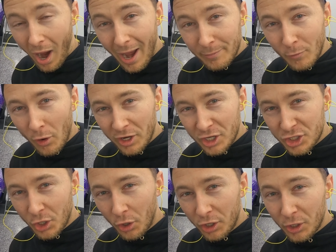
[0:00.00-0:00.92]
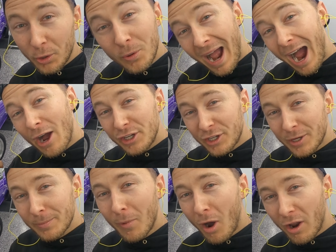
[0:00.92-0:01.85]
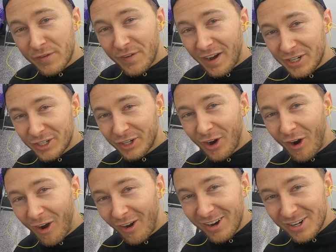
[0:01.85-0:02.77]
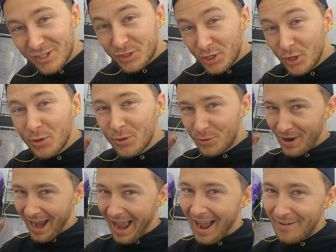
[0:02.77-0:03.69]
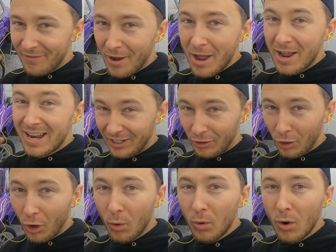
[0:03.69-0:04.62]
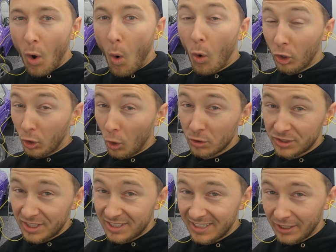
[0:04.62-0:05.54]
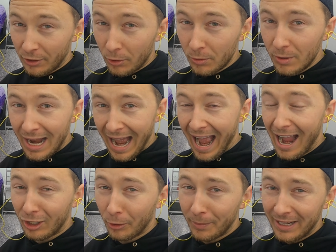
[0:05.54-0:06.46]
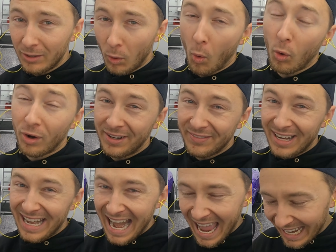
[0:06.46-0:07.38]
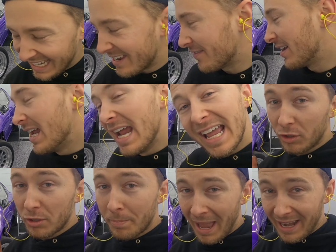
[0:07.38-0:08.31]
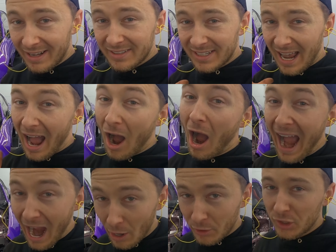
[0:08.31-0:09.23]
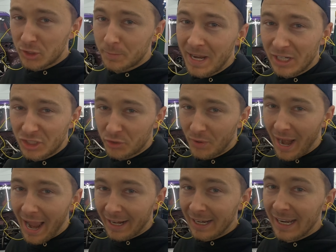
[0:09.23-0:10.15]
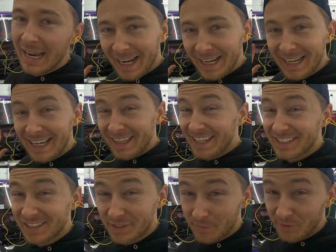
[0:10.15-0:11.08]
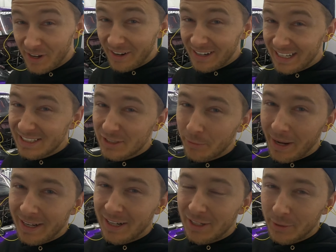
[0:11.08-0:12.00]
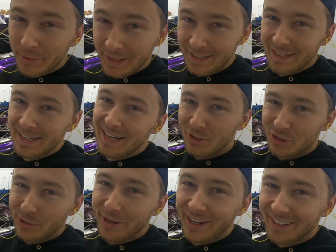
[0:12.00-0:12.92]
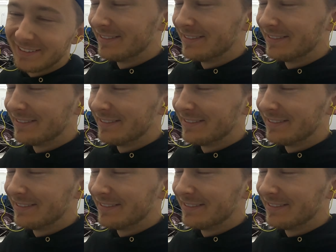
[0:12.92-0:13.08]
I'm going to show you how you can modify your car to have zero or close to zero Ackerman or even negative. It all depends how you space your rack, and this is a very easy way to do it, and I'm gonna show you.